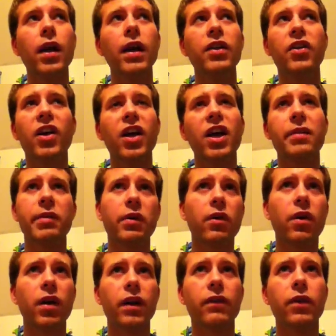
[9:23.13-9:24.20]
and you're not going to be
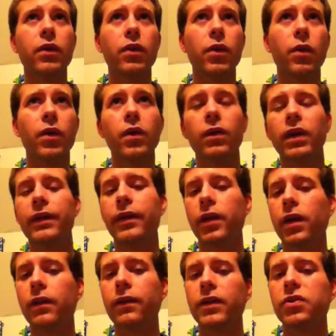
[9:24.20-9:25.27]
wrong if you do or don't leave it
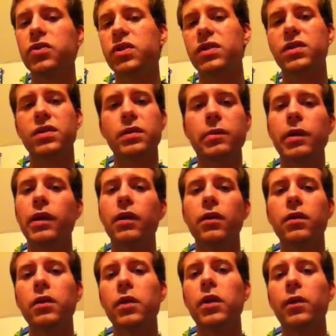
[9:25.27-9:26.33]
off. It's just
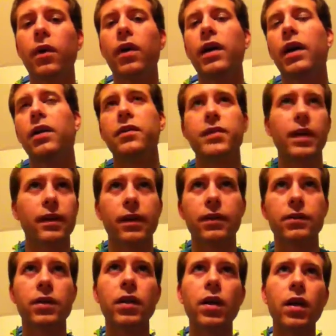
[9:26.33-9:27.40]
depending on who you are and how you say
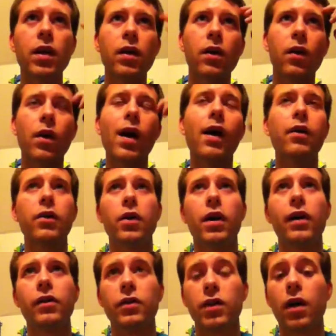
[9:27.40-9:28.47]
things, or
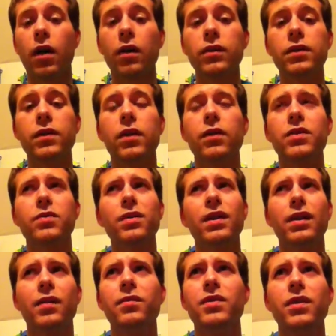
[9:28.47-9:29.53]
how you're taught. So it's
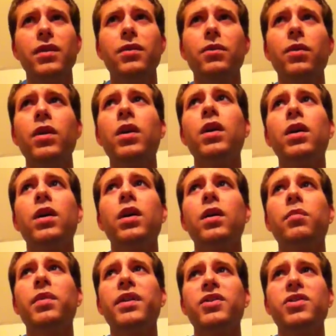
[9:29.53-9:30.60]
really up to you,
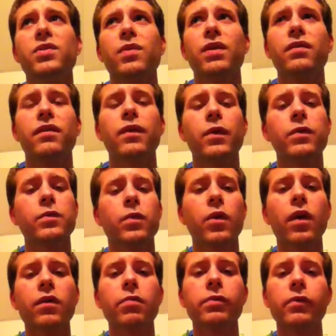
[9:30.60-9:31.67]
but it's just whatever feels more
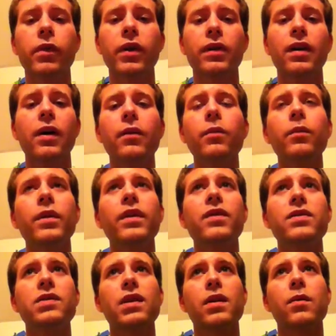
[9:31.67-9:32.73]
comfortable for you. Now, when
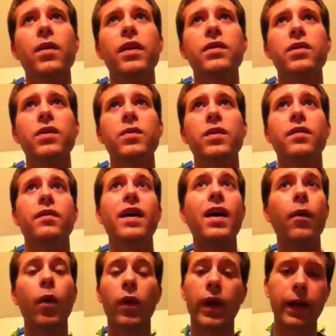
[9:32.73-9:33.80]
there's like one that starts with a
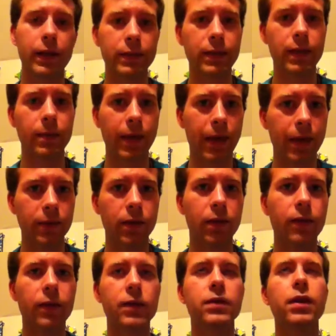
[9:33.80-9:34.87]
vowel, like I said by
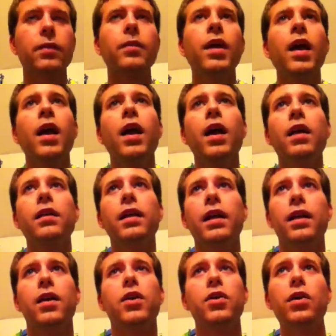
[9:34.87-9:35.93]
accident the first time,
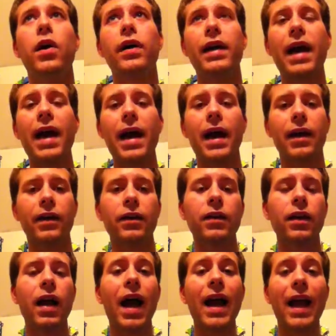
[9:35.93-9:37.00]
like jag är,
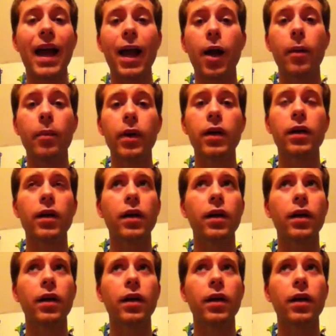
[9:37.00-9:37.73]
I am,